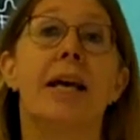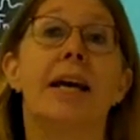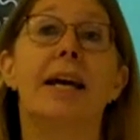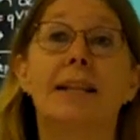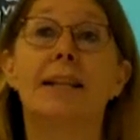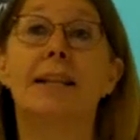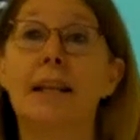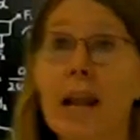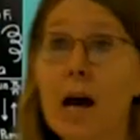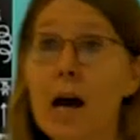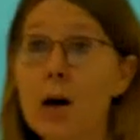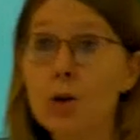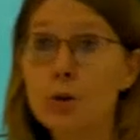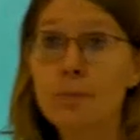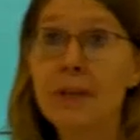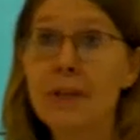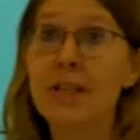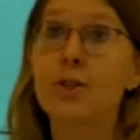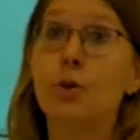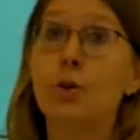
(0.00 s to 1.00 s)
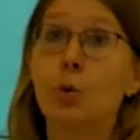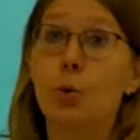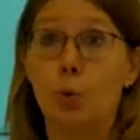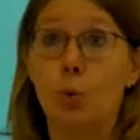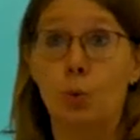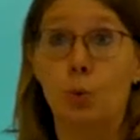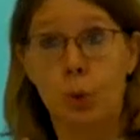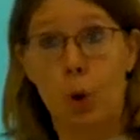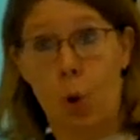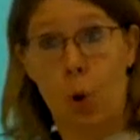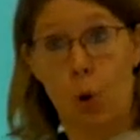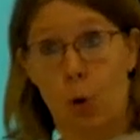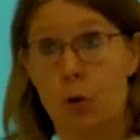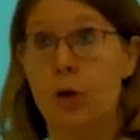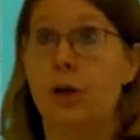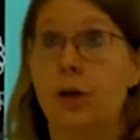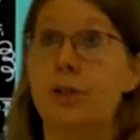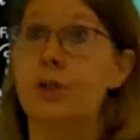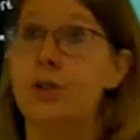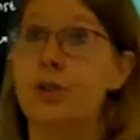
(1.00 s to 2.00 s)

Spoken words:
It allows me to walk